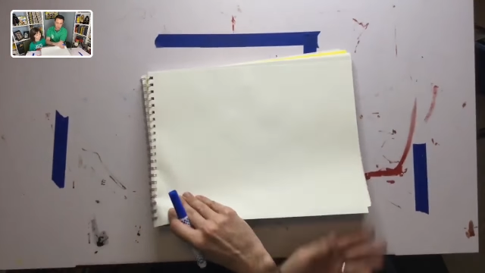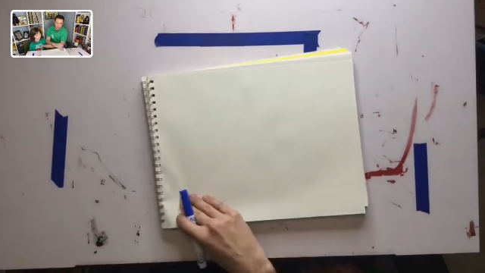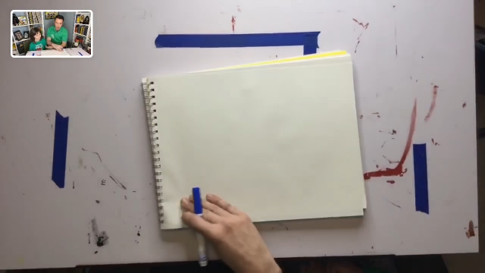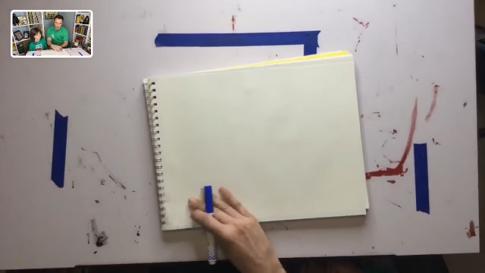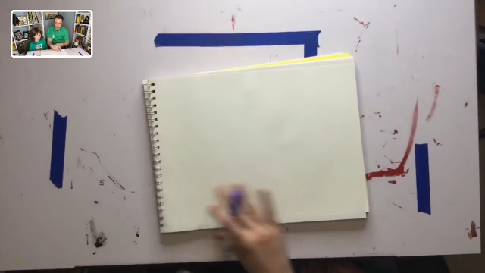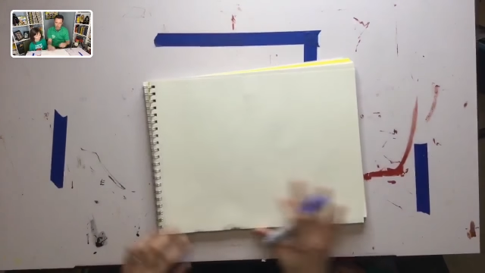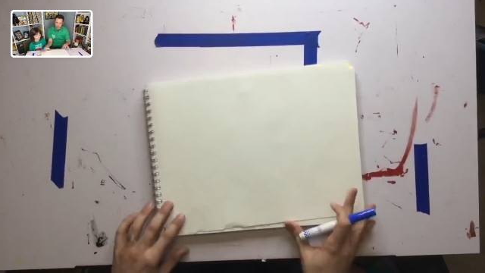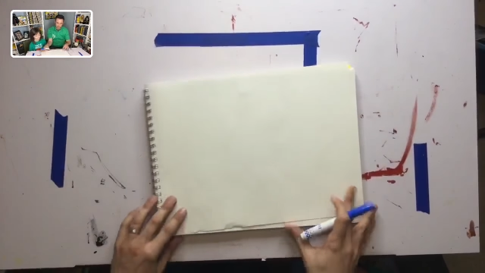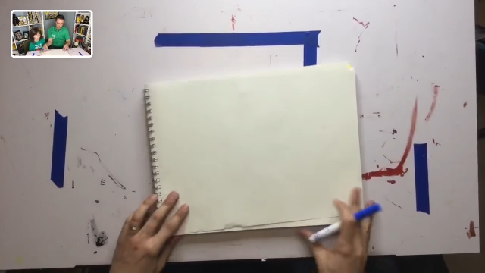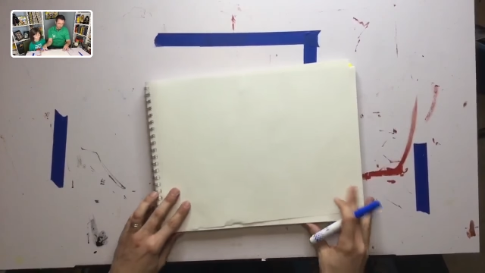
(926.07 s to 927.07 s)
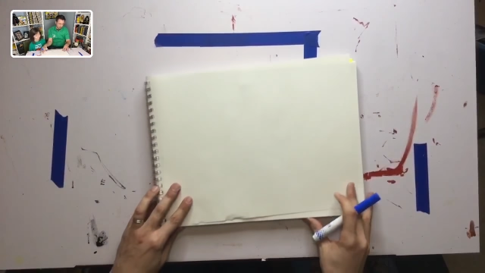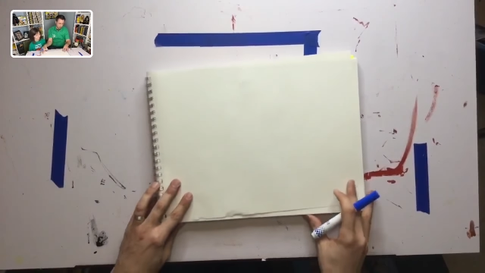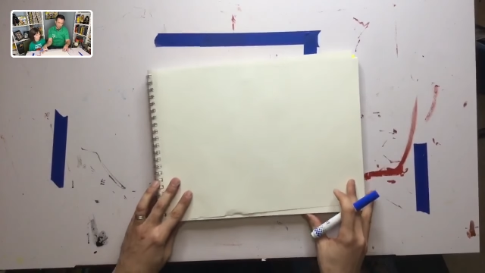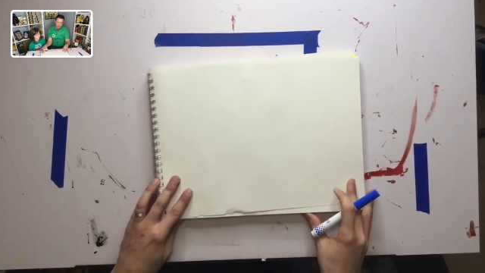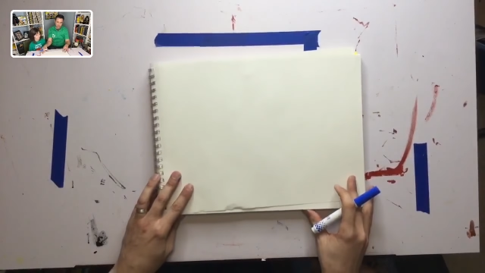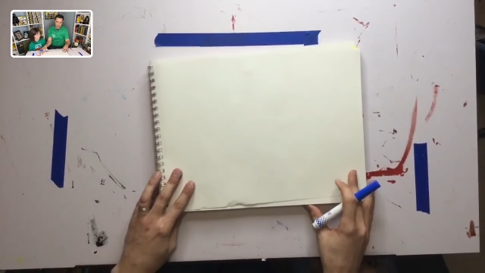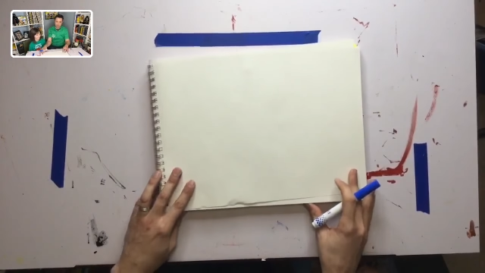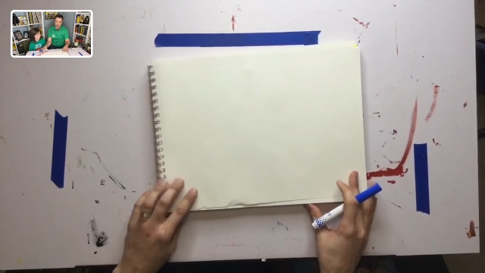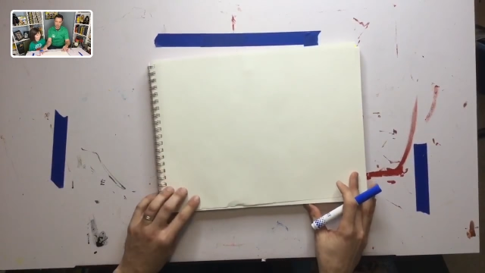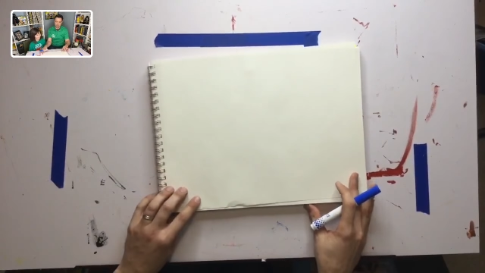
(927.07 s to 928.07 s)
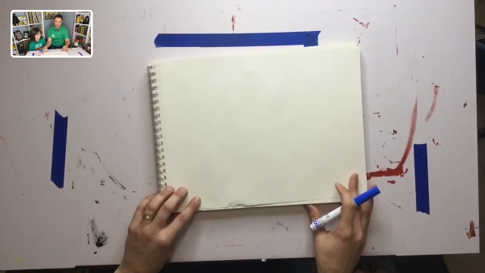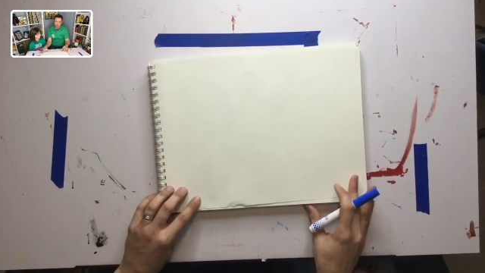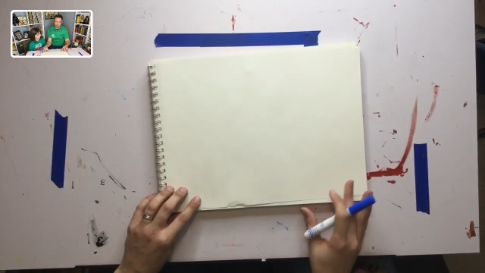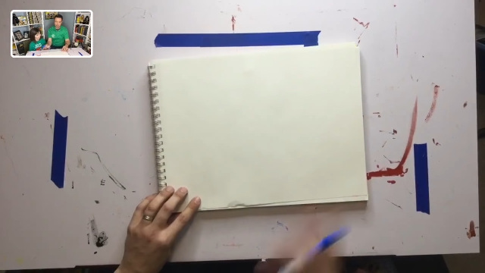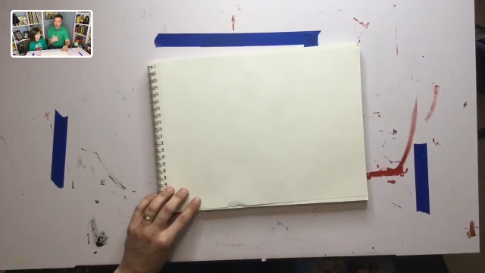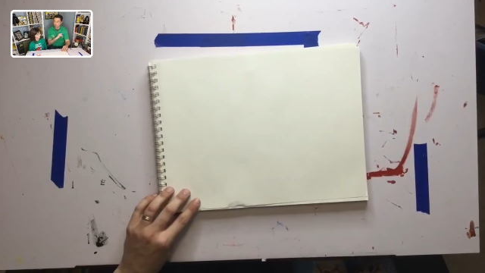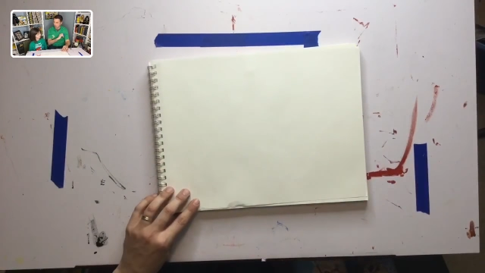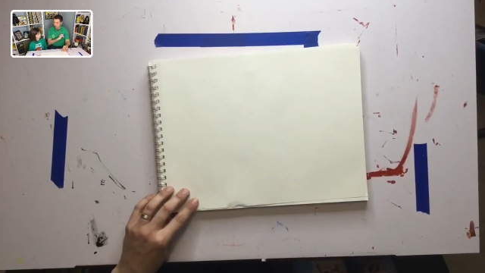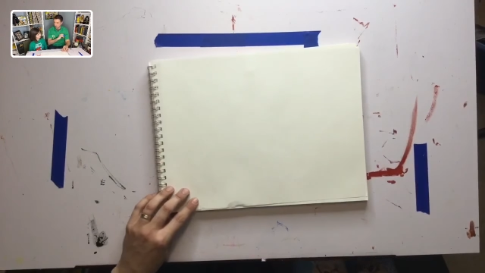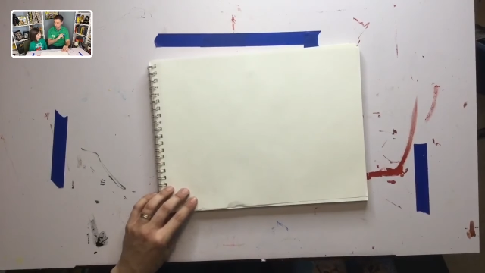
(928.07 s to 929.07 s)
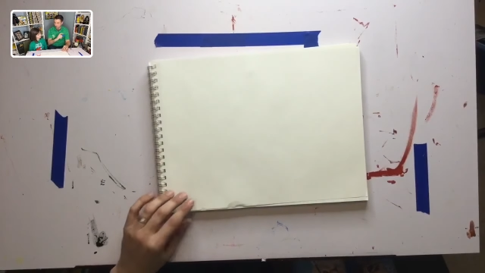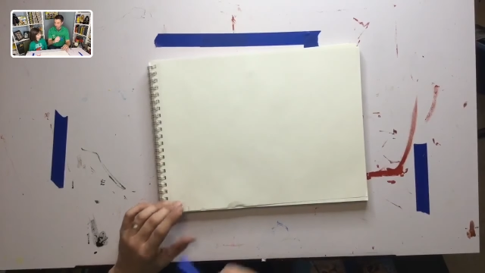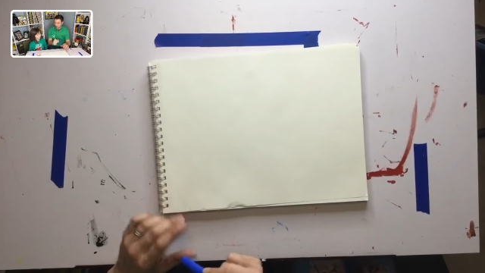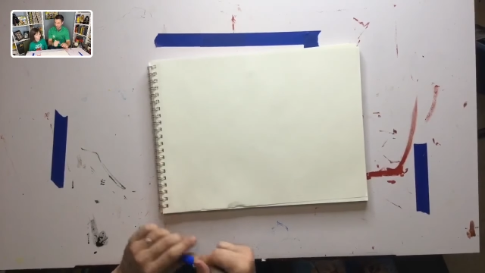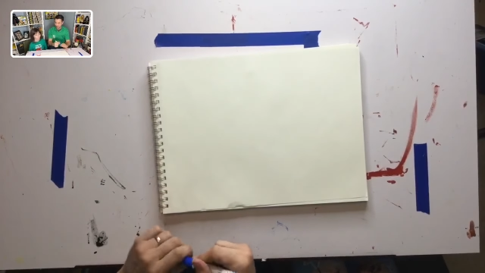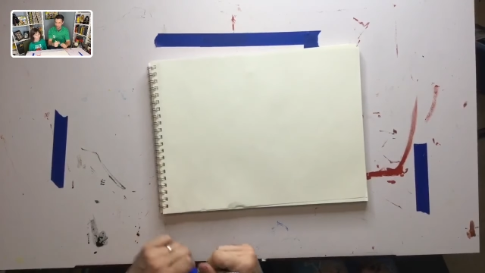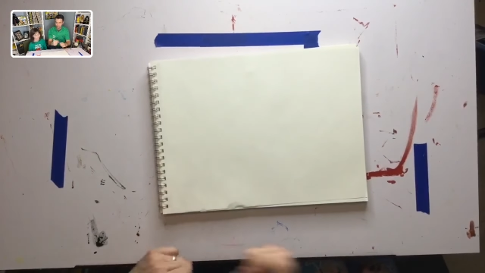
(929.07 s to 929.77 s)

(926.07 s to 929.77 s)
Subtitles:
Nobody's mouth can be seen.